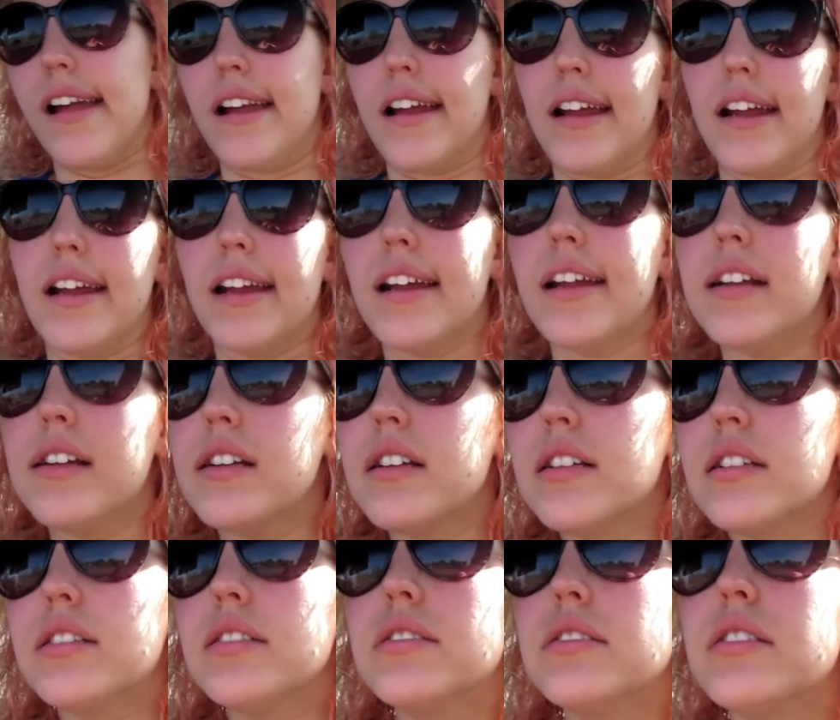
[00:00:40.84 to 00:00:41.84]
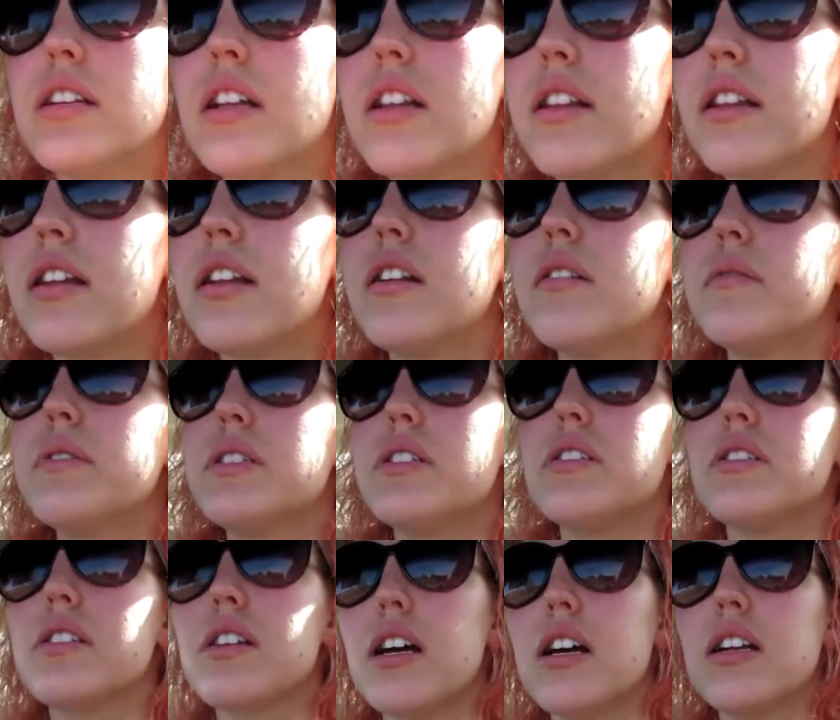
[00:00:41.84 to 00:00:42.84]
and then we
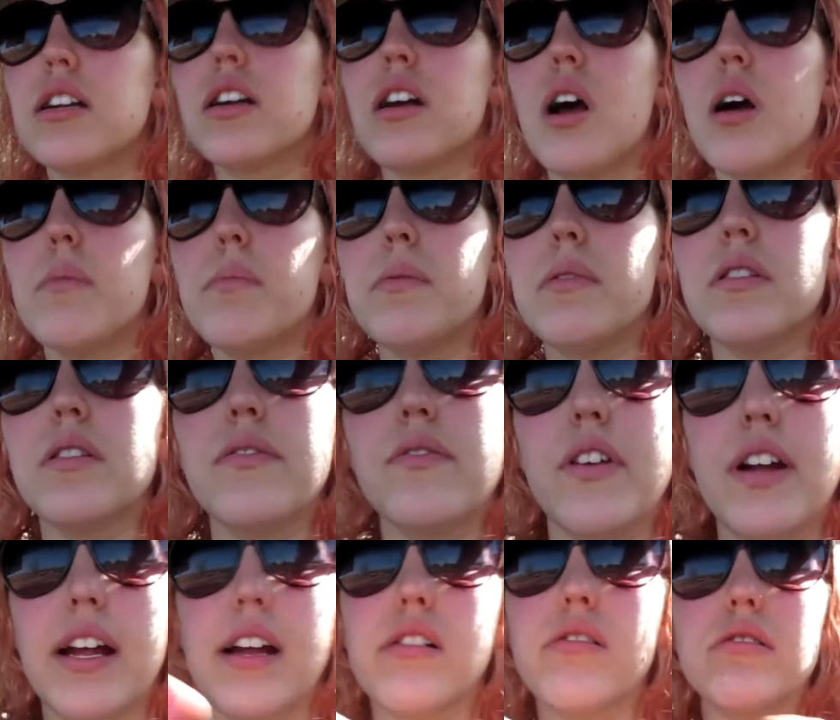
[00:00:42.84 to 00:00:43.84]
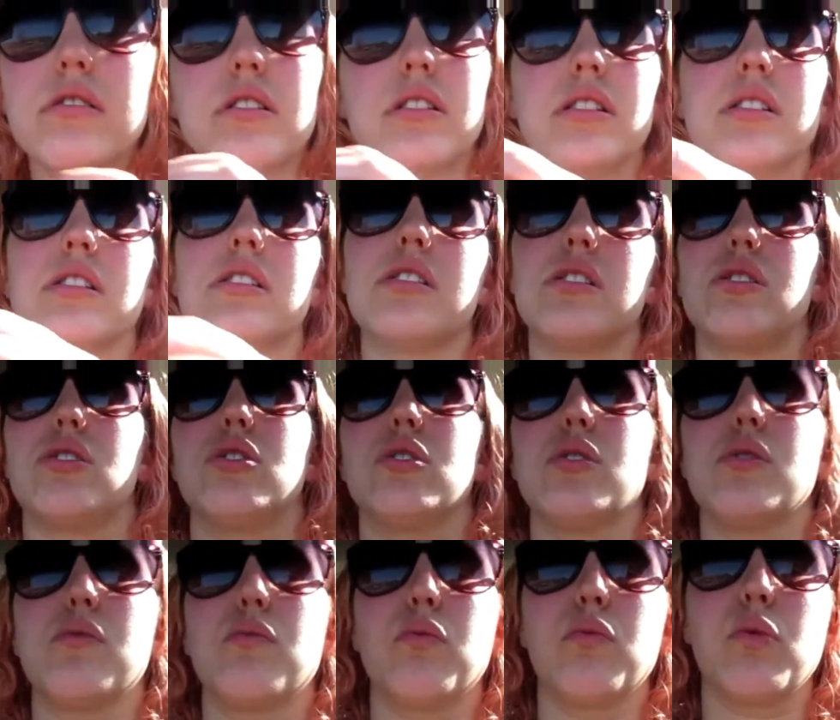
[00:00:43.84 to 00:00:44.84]
just got a couple of
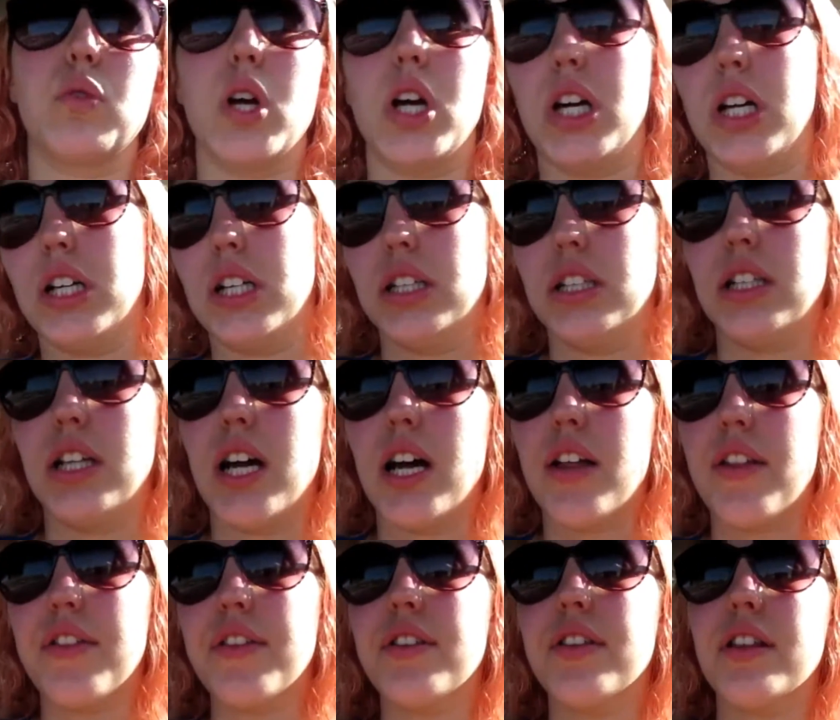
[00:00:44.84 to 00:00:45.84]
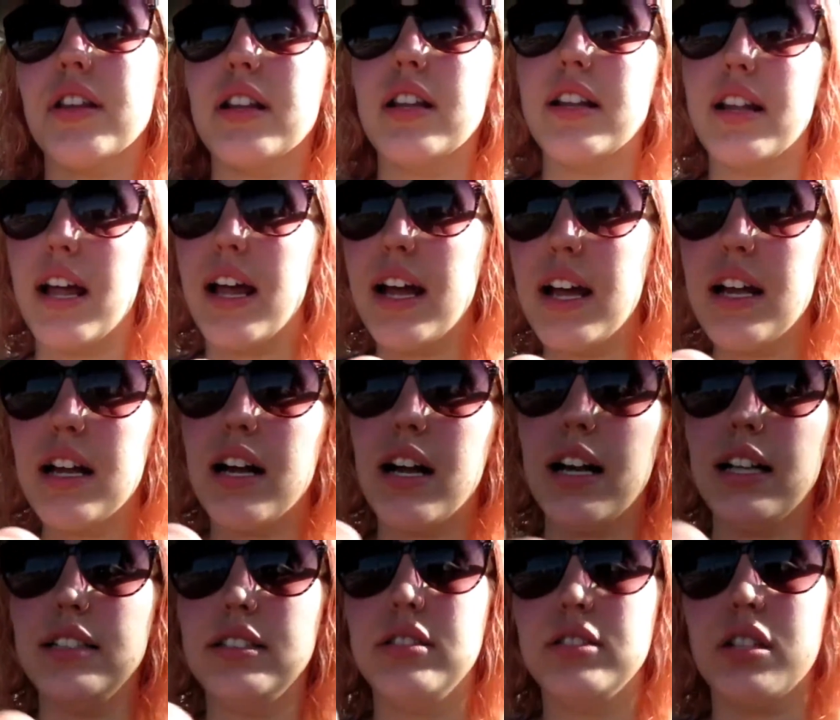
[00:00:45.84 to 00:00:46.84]
errands to run. Other than that,
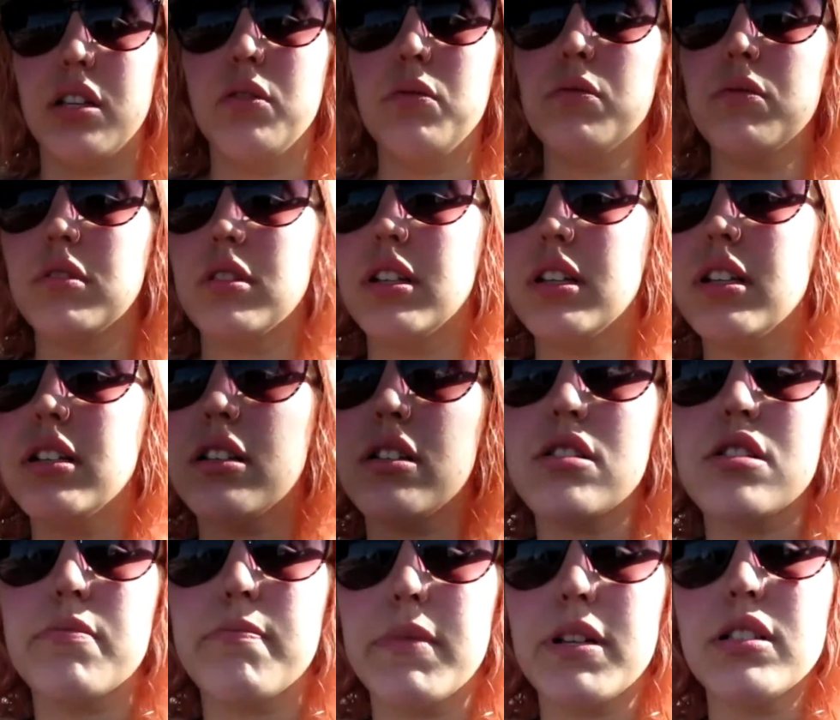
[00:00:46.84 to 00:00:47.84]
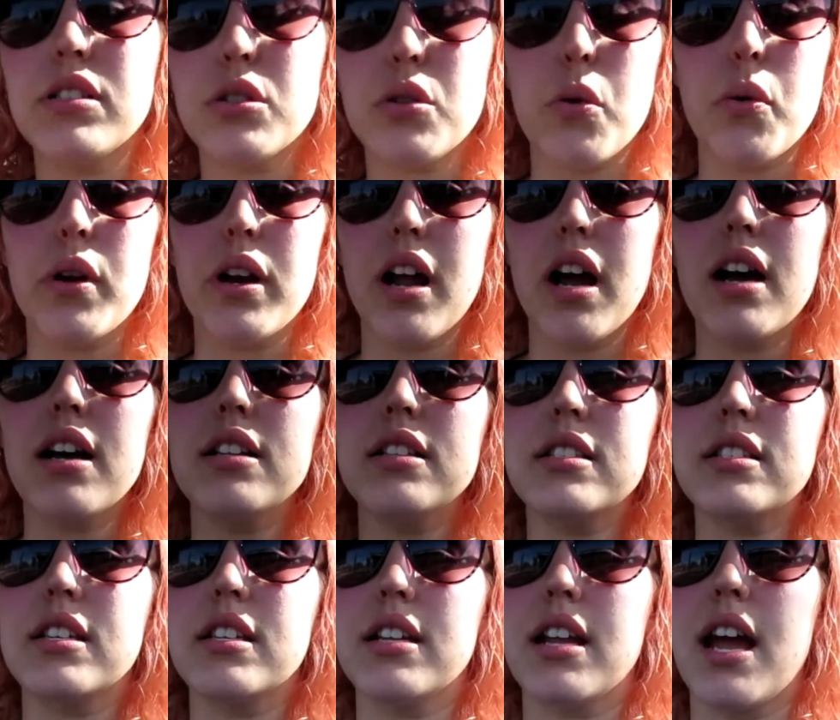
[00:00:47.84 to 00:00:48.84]
I don't think there's much going
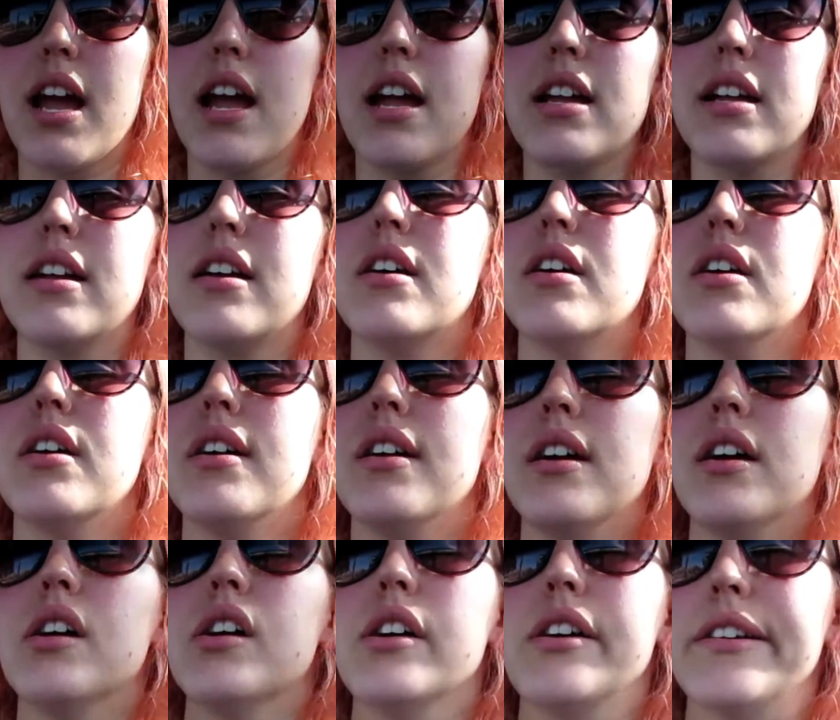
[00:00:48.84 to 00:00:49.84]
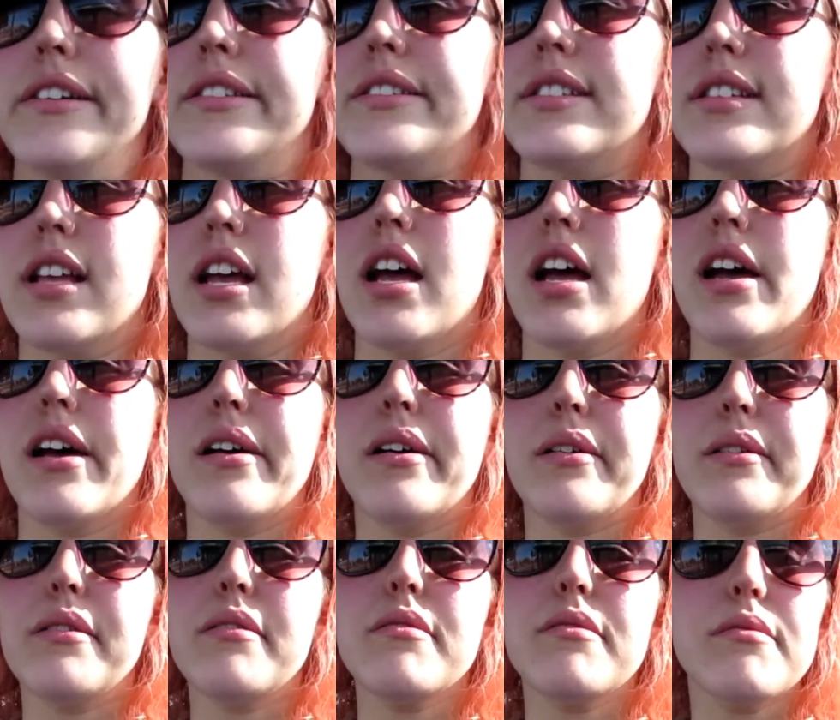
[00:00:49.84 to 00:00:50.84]
on today.
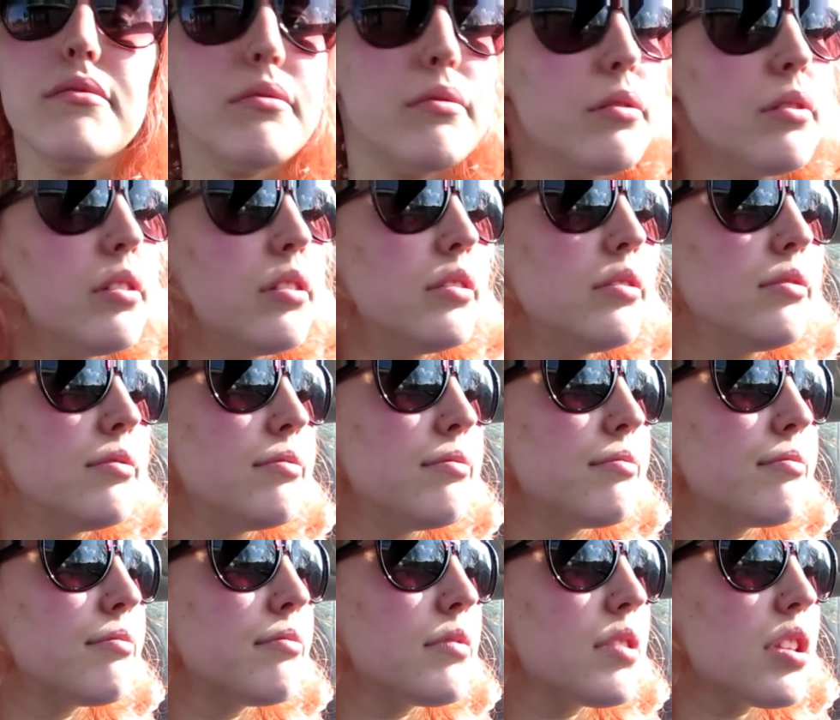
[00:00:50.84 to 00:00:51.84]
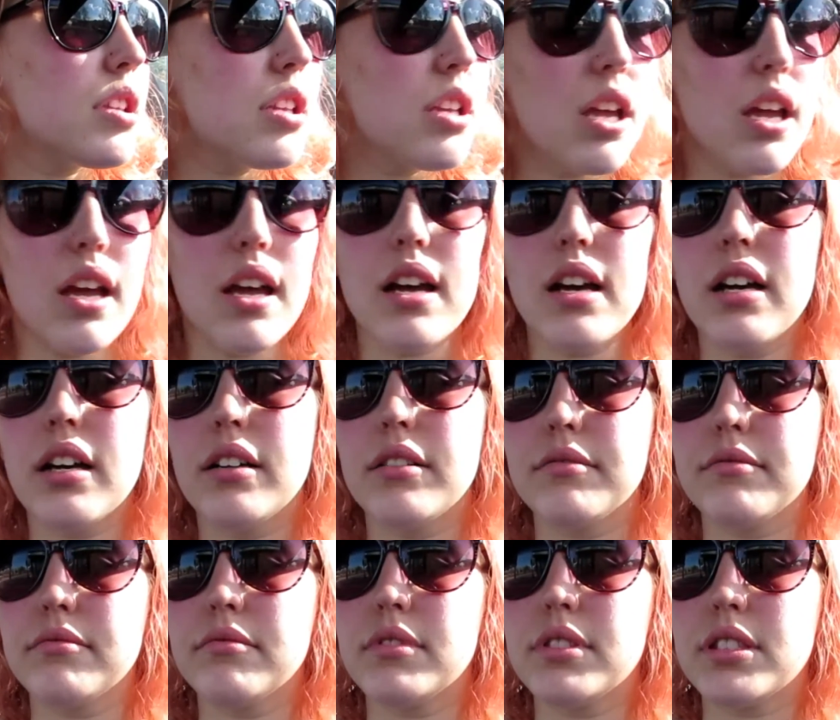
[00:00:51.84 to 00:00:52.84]
So
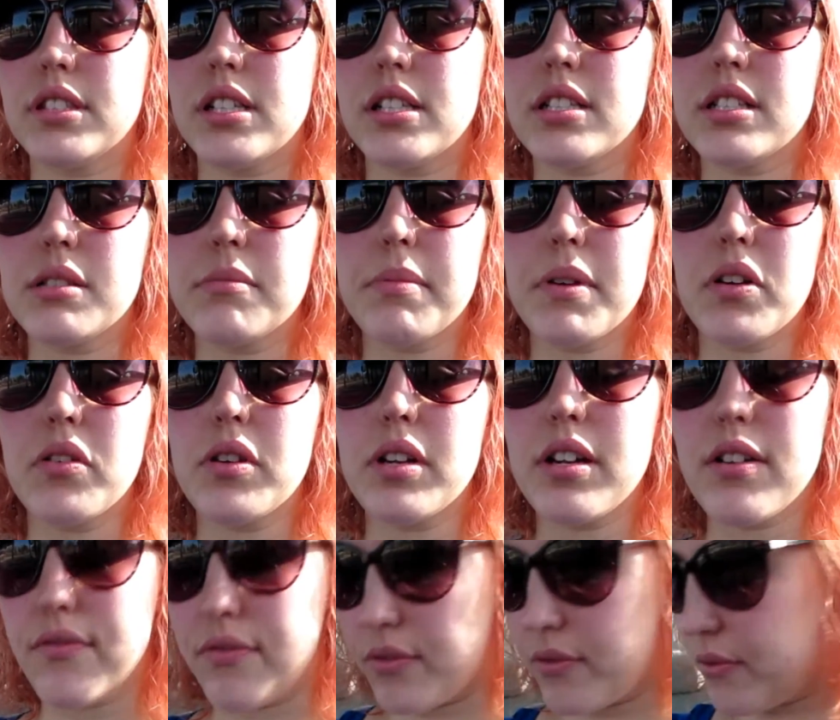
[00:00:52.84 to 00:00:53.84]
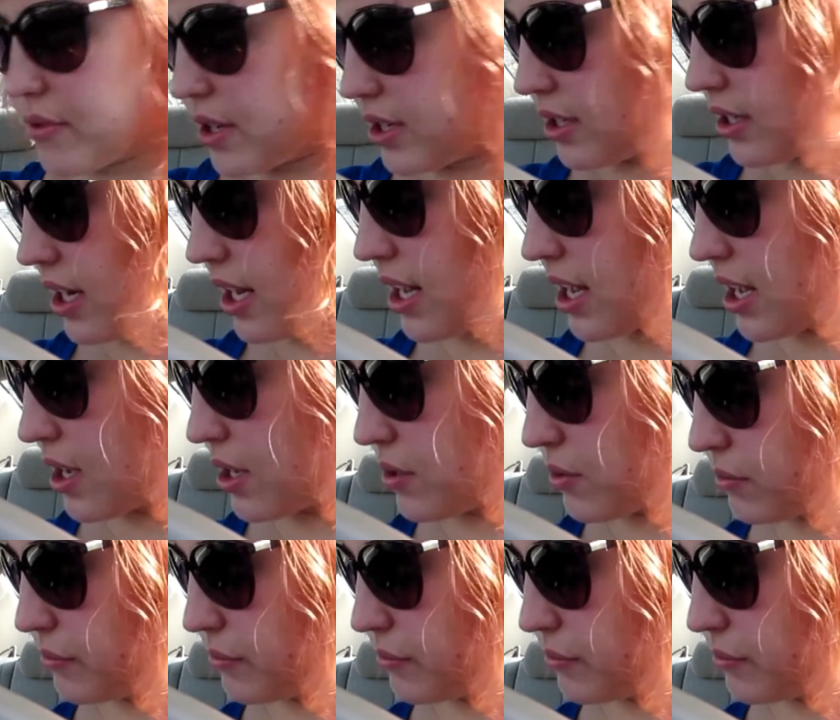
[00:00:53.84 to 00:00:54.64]
yeah, that's about it for right now.